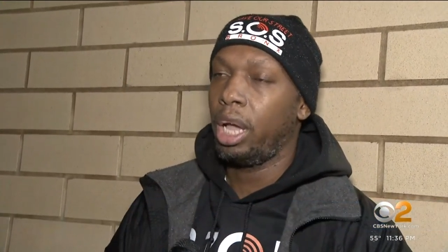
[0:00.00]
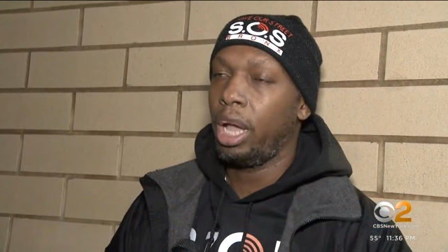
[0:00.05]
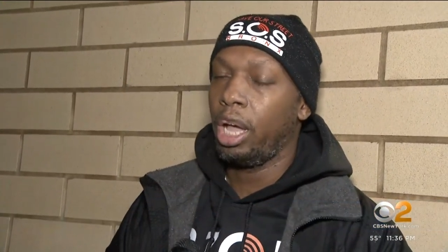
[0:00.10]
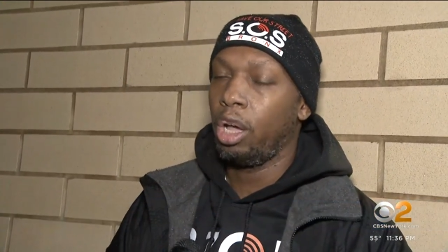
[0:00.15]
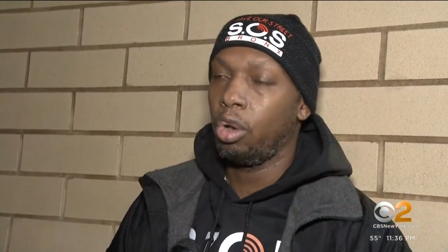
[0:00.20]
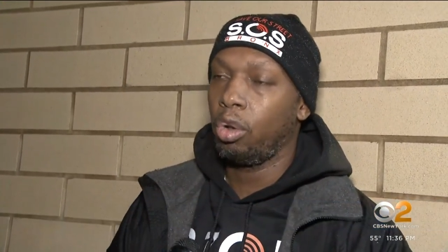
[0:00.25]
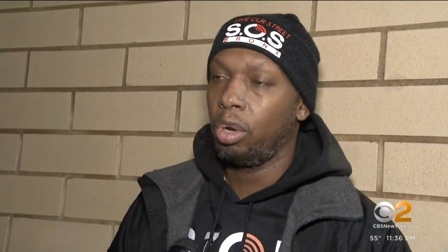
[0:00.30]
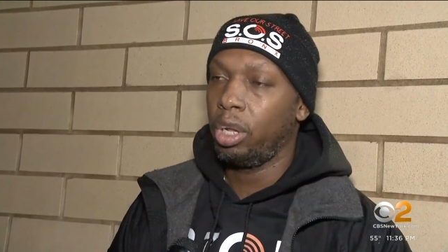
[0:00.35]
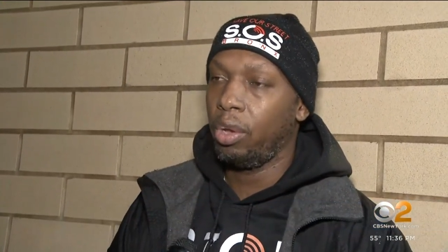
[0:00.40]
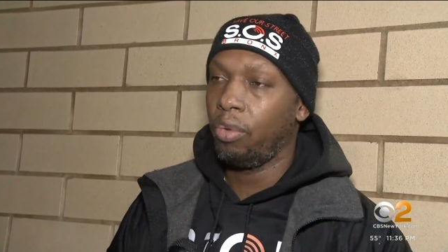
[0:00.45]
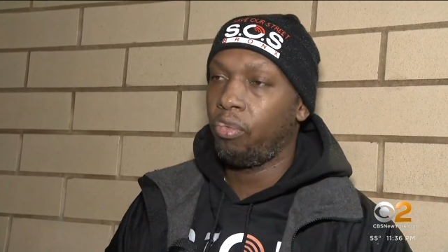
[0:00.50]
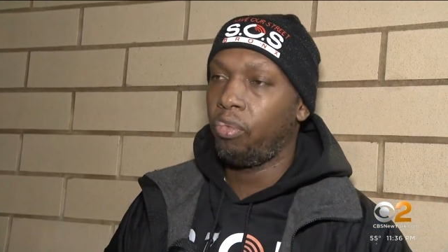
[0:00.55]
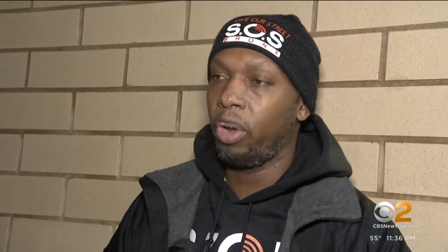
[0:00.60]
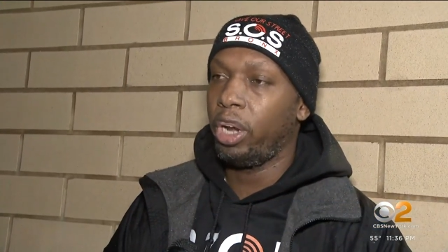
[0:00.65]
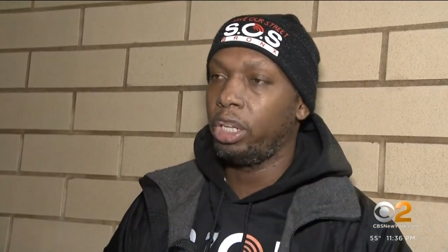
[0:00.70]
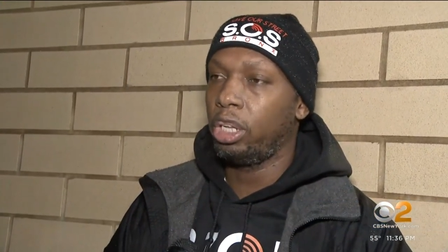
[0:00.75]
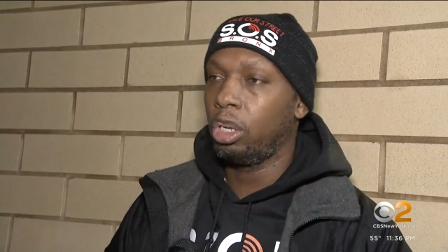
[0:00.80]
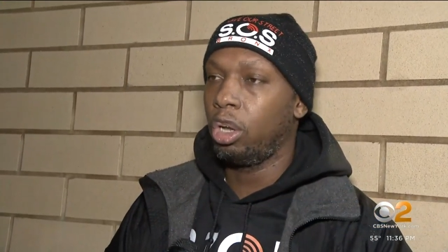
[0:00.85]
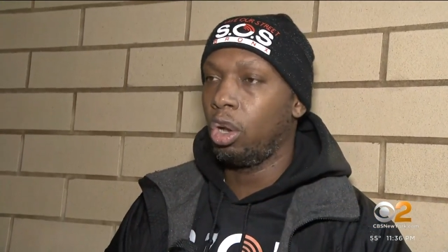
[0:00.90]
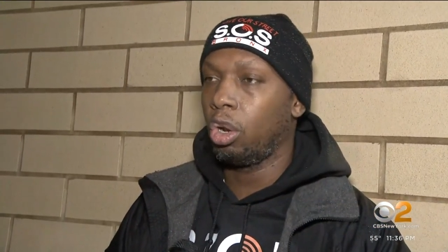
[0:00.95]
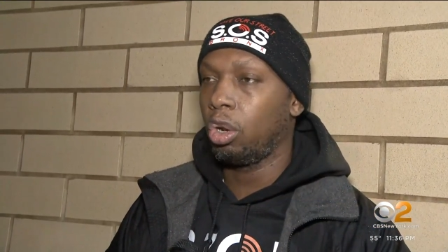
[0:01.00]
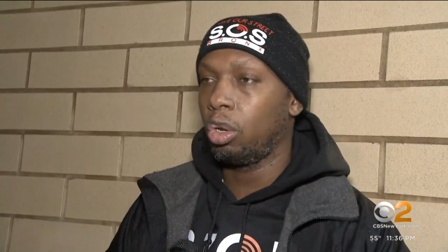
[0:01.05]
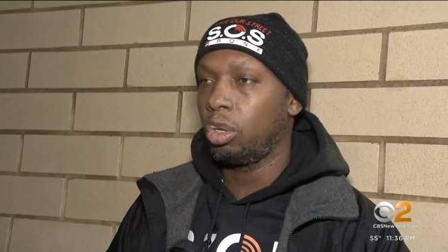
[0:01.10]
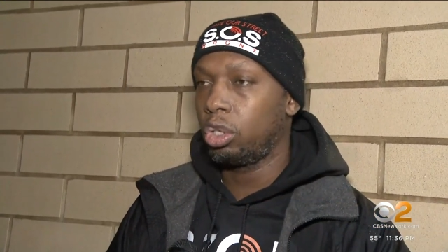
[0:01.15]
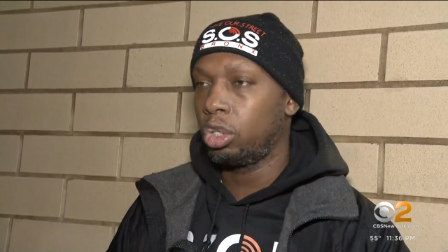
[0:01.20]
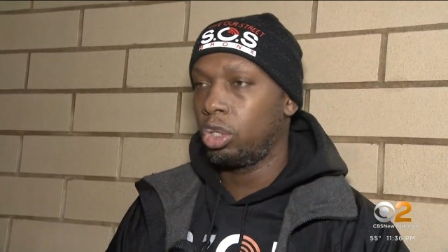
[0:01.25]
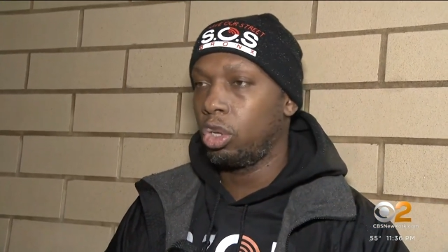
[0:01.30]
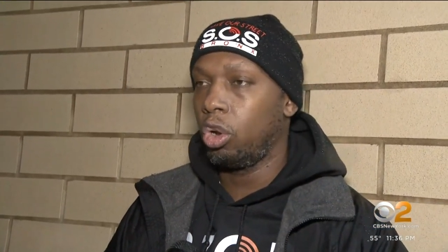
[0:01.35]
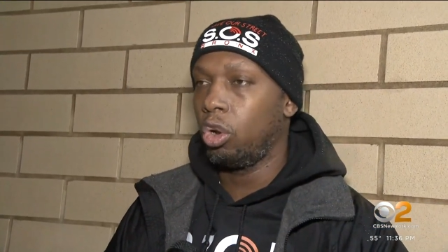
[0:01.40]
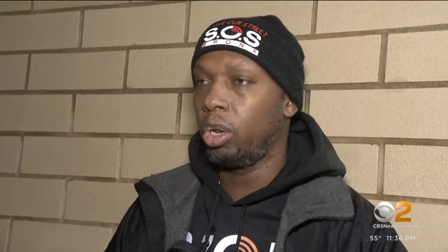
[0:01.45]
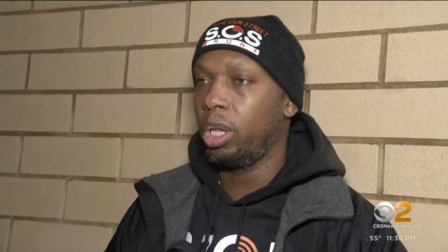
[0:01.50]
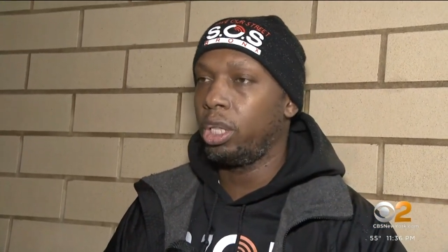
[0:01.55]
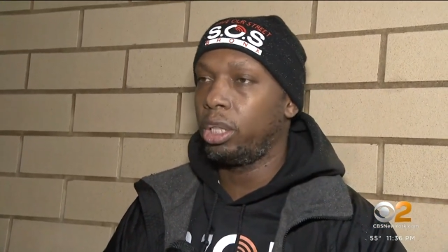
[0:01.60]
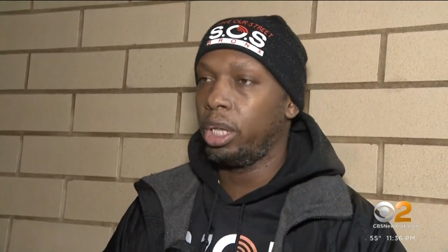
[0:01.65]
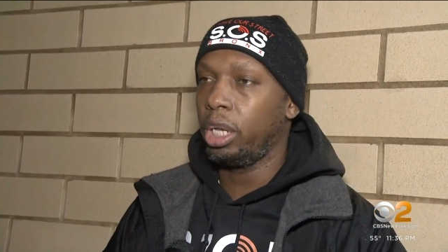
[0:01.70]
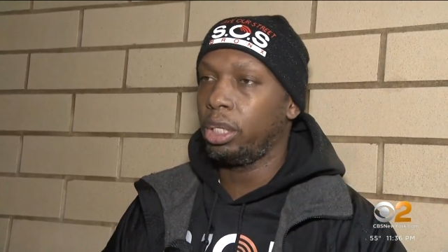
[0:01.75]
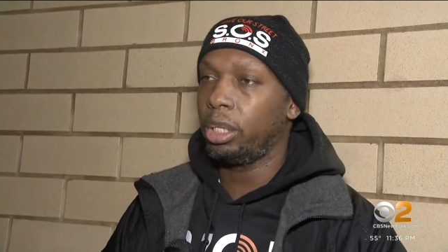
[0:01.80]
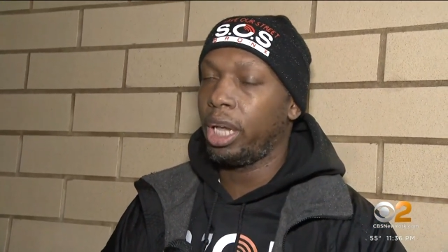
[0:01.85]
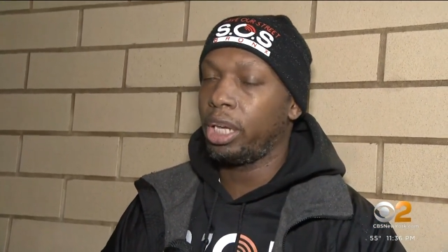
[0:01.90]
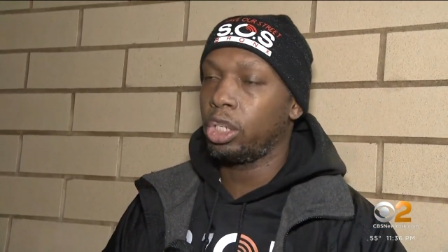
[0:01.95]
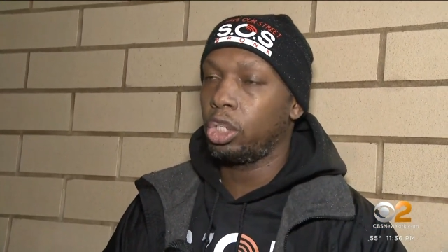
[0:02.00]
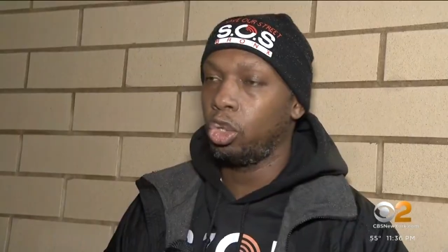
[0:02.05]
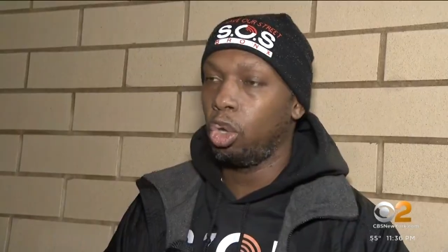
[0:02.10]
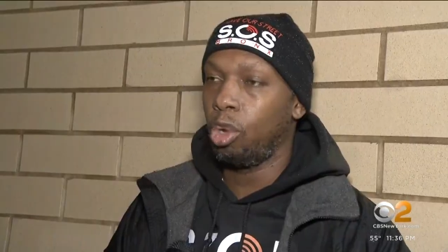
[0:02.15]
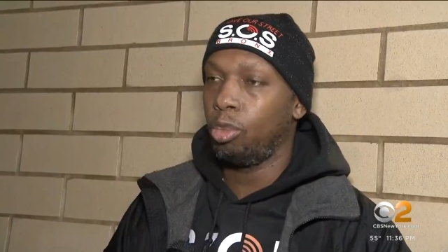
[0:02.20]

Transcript: the elderly afraid to go to the store. They think that's